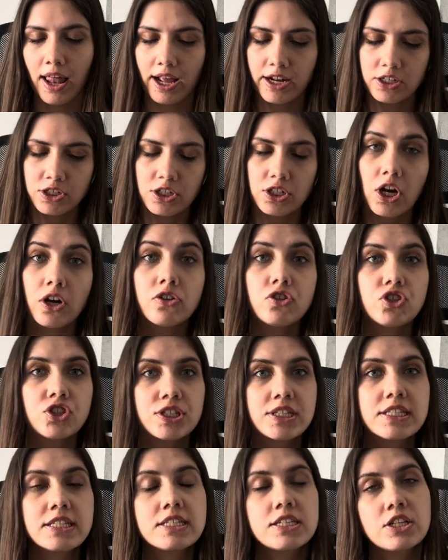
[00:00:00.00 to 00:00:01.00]
and not
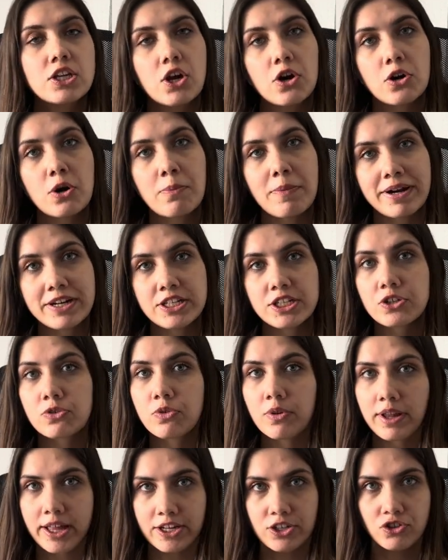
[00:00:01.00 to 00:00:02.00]
just your romantic
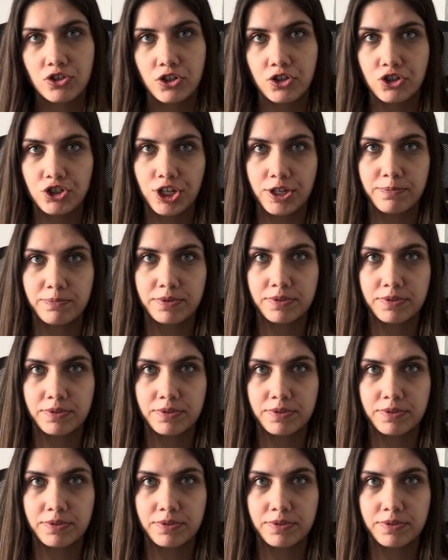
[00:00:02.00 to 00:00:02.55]
relationship.